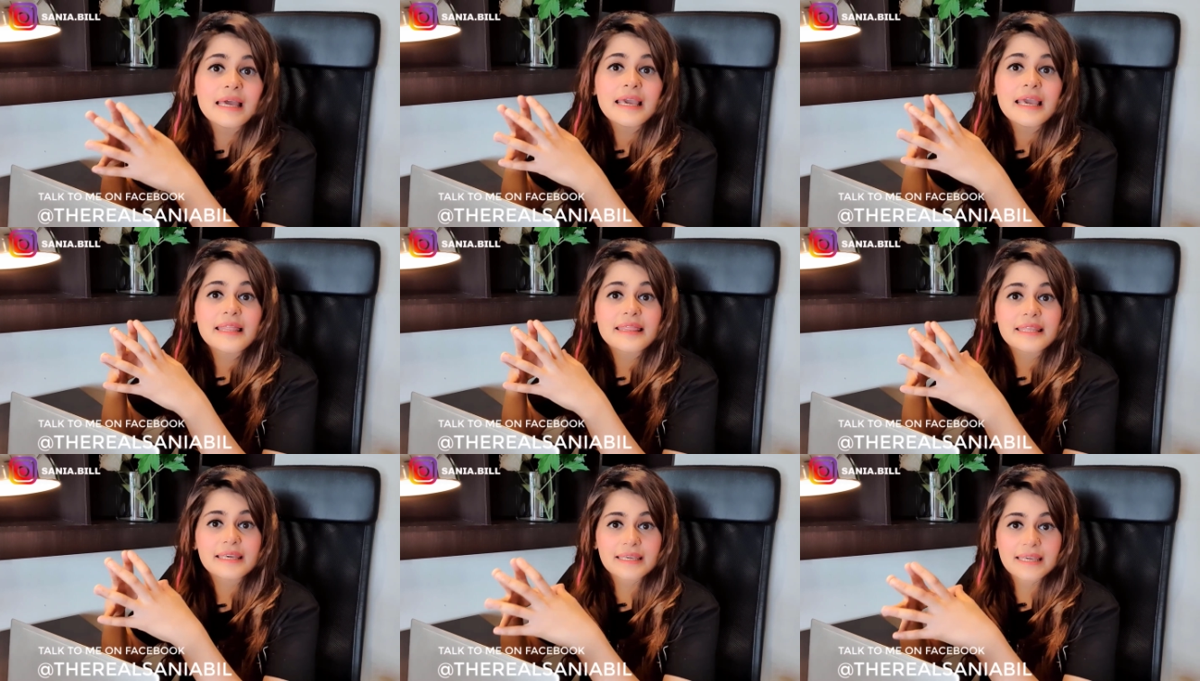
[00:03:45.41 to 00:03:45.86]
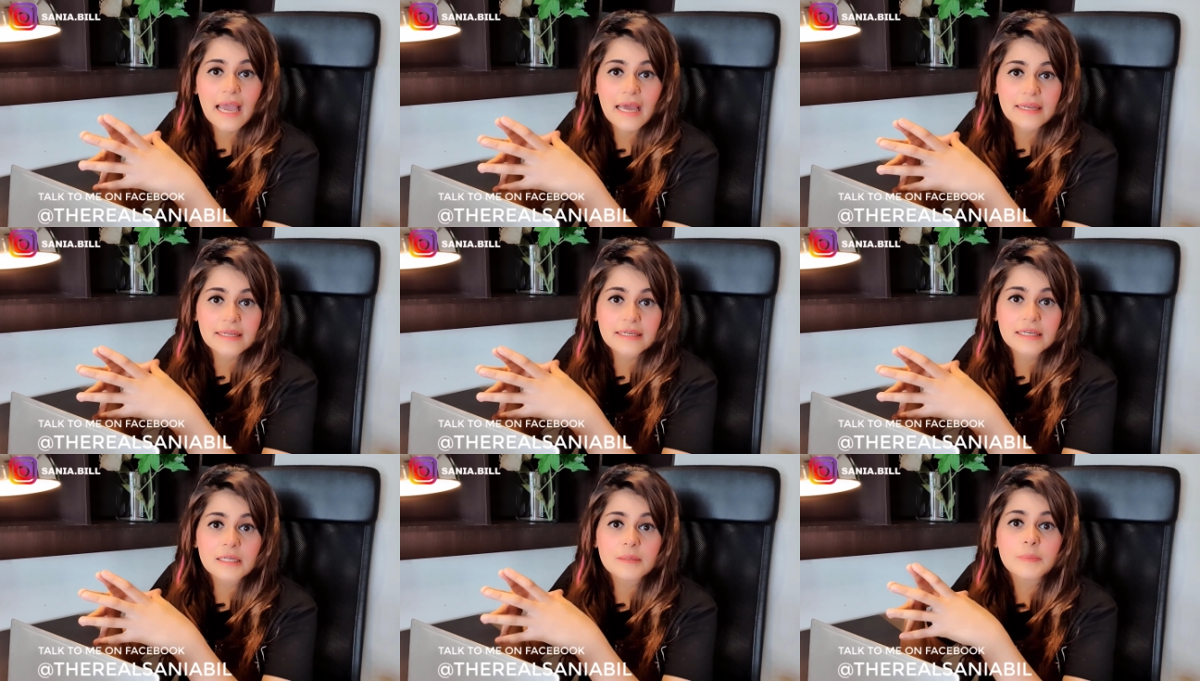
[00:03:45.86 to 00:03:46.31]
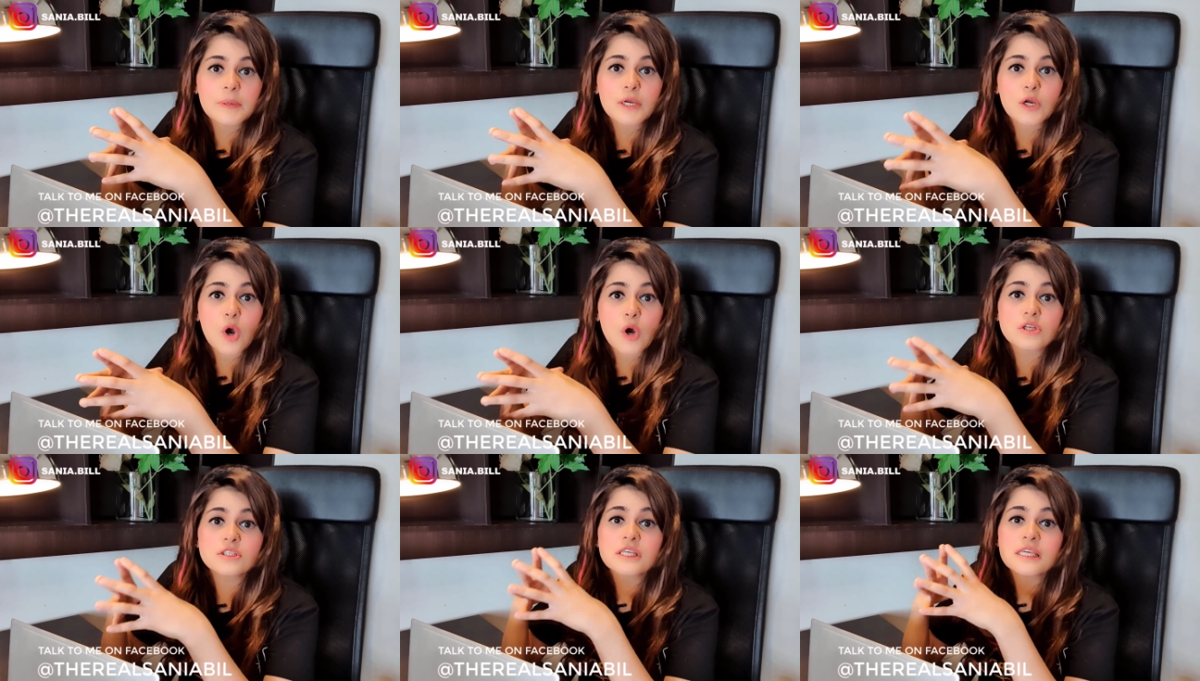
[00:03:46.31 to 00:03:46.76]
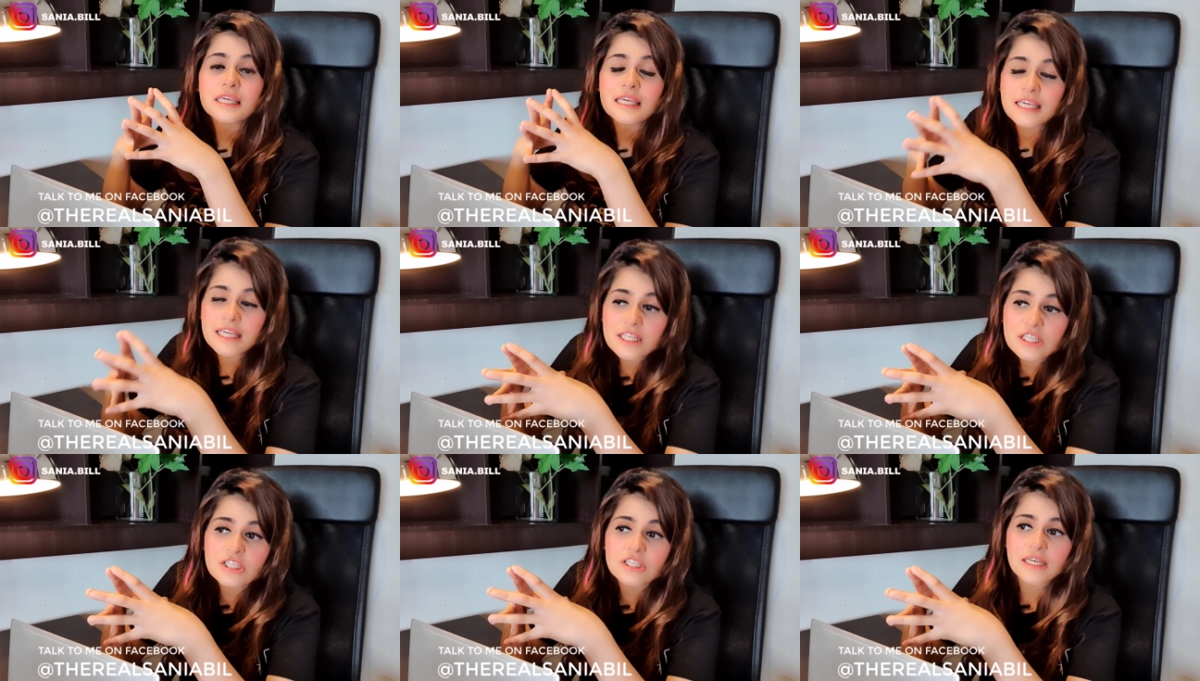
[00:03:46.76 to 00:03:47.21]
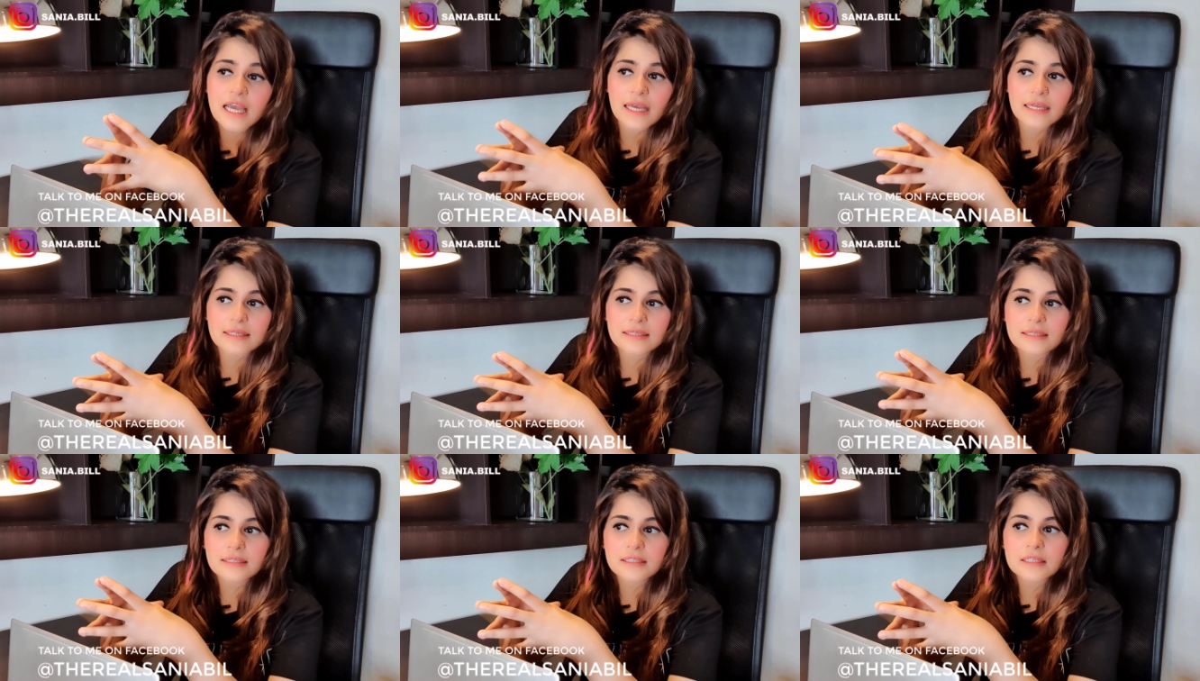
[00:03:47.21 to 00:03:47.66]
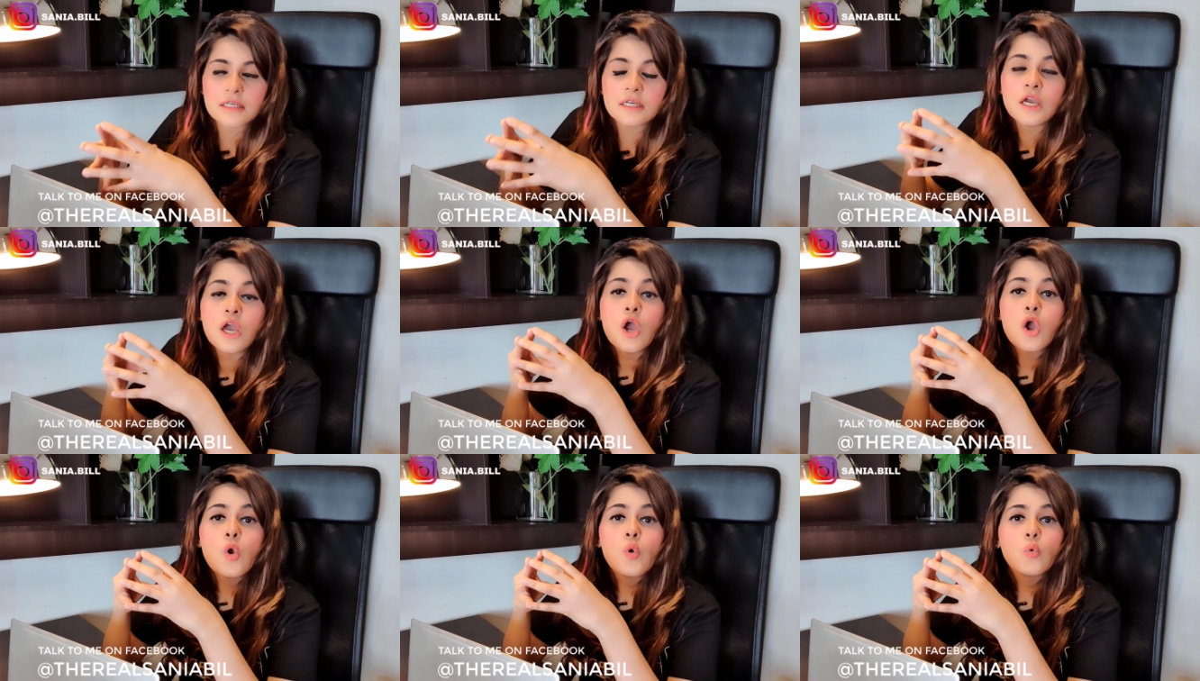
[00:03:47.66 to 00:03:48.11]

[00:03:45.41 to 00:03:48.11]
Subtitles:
in the category because each category